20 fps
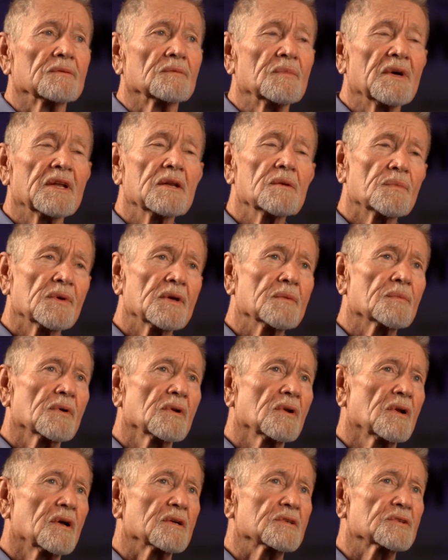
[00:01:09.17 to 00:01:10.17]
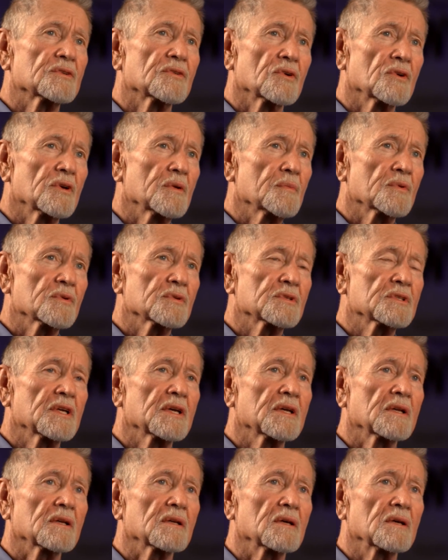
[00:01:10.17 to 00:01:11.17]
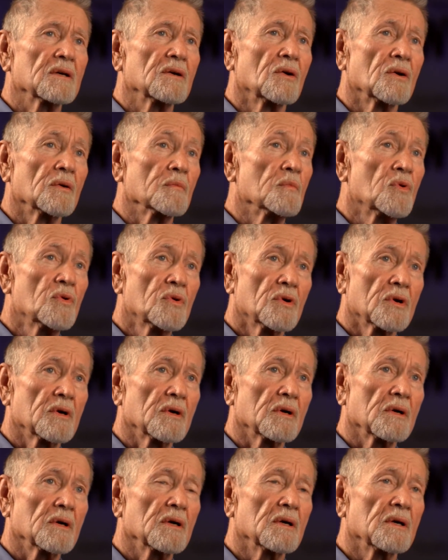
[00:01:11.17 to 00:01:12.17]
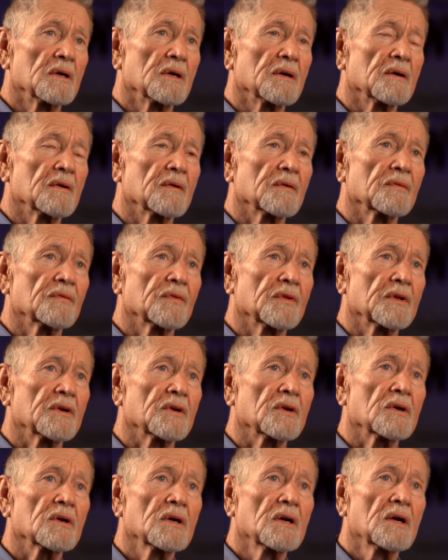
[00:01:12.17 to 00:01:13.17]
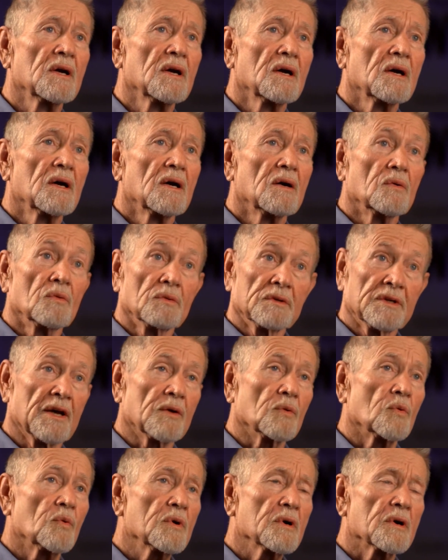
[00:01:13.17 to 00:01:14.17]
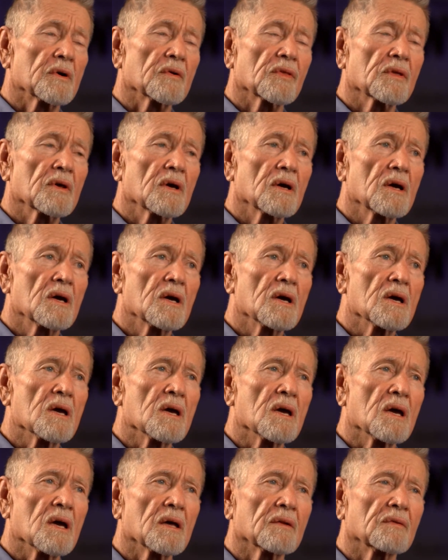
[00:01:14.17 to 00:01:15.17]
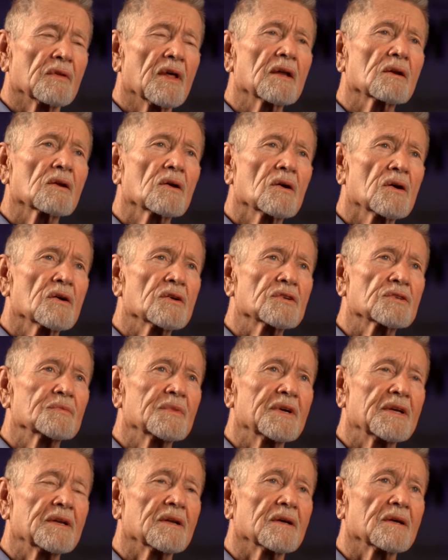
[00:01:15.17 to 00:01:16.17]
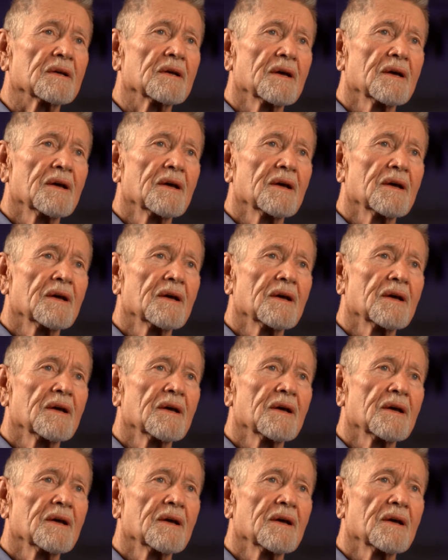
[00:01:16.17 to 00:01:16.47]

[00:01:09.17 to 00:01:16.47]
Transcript: many people lost 30% or more of their net worth. And that caused me to